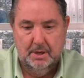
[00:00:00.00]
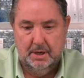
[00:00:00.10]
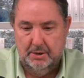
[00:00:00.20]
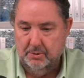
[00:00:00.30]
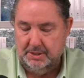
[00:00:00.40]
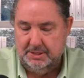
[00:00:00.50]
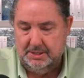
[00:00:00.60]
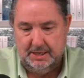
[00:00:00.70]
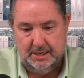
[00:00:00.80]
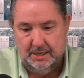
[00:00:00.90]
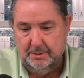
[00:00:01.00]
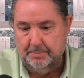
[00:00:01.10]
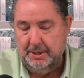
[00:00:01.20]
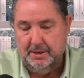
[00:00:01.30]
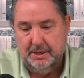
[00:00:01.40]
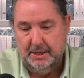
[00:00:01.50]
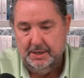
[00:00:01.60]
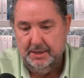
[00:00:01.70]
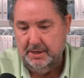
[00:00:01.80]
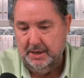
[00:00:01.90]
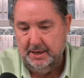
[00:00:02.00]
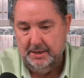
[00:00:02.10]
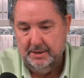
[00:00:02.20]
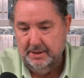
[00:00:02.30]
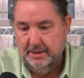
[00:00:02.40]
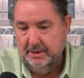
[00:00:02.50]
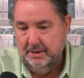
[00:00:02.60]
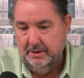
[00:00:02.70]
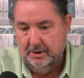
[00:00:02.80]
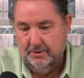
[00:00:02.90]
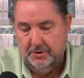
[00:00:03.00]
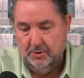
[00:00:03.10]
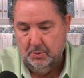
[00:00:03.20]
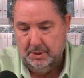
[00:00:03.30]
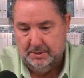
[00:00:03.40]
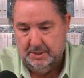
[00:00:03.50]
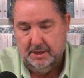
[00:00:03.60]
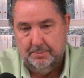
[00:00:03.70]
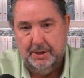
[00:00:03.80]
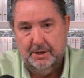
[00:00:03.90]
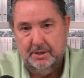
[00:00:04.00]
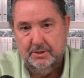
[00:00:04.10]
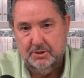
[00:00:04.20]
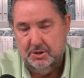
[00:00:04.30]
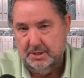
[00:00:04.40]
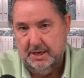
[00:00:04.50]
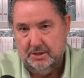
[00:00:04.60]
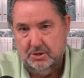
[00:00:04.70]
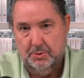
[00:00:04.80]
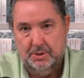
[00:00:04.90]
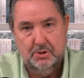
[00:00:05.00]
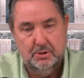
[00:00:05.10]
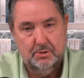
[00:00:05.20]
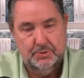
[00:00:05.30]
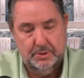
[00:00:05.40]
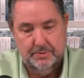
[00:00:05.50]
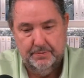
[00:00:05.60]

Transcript: You're exceedingly opinionated, and if you want 10 opinions, just ask 3 Jews.